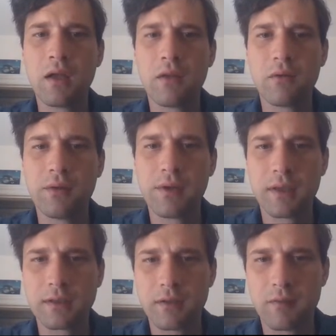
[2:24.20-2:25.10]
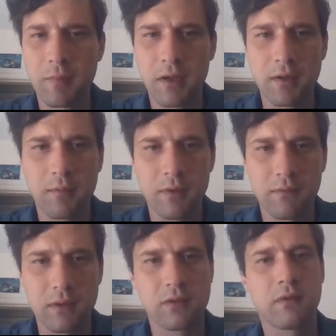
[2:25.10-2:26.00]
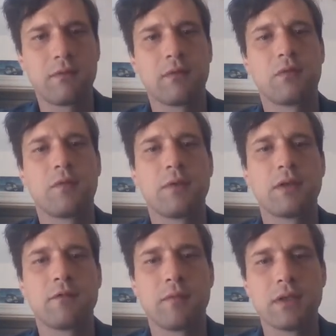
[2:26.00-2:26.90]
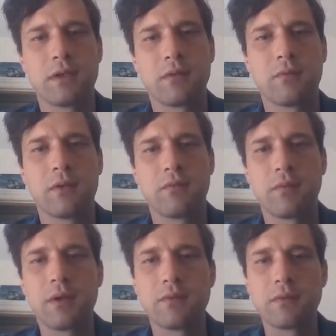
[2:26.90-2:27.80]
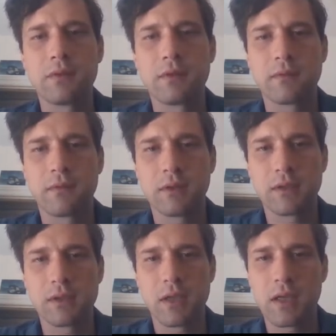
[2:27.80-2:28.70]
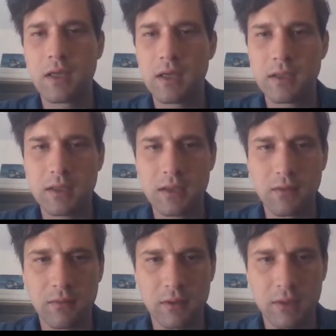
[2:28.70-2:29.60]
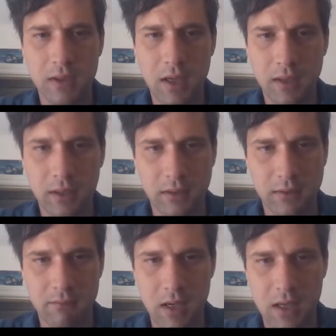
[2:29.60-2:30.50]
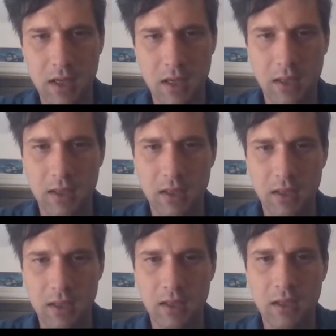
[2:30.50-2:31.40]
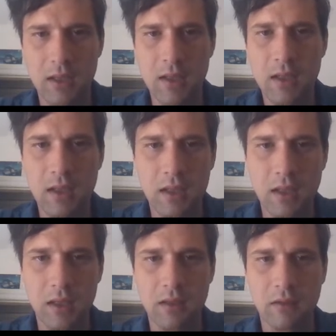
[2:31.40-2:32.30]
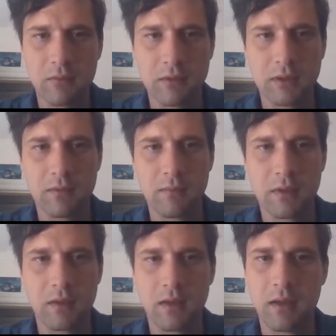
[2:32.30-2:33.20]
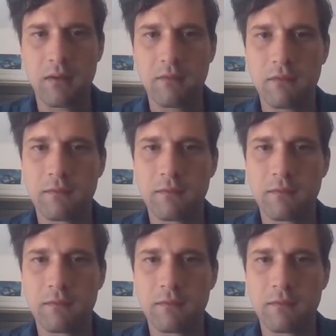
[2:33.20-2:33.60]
The only things that reminded me of the dreadful torments of my cell were the wrinkles of their shiny silk stockings made at the knee. They alone seemed alive.